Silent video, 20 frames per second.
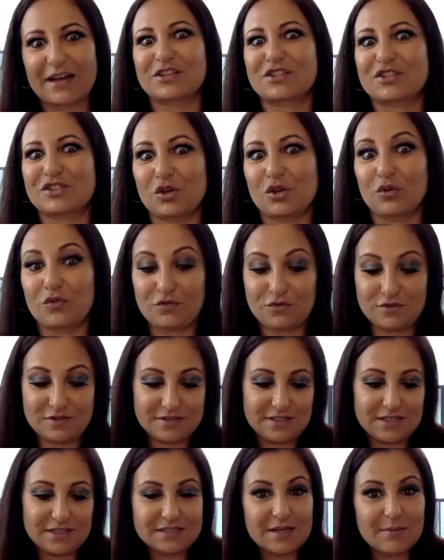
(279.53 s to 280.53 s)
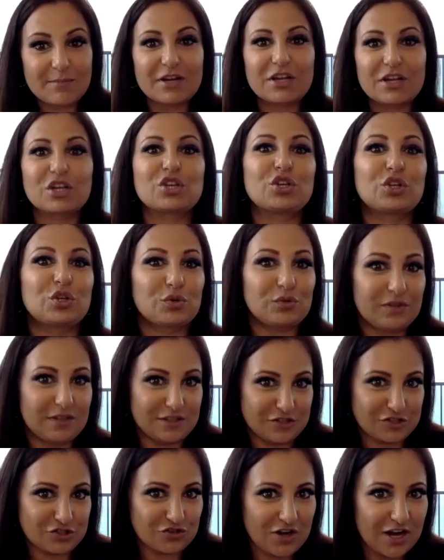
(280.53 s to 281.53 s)
So if you see somebody cute, he
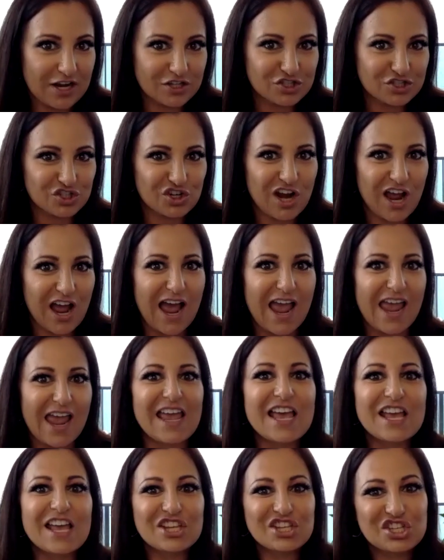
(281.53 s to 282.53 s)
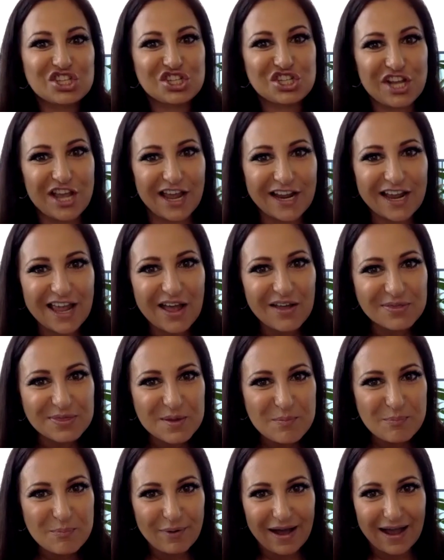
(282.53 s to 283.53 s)
strikes your eye, check out the
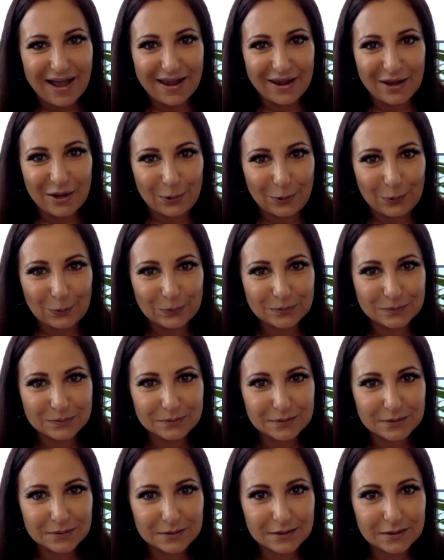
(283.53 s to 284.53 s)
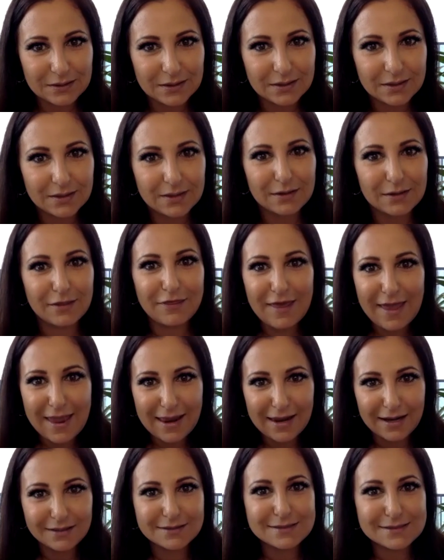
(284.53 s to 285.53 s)
bio,
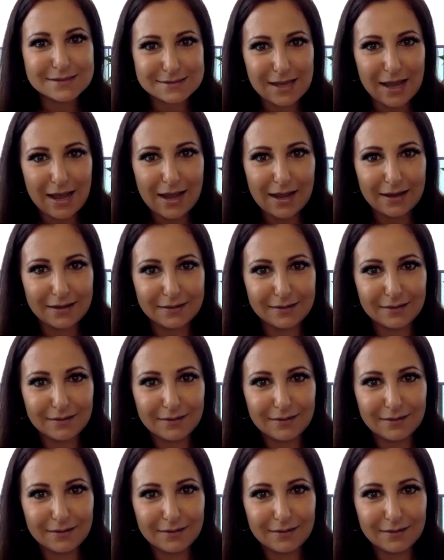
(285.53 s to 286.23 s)
then decide,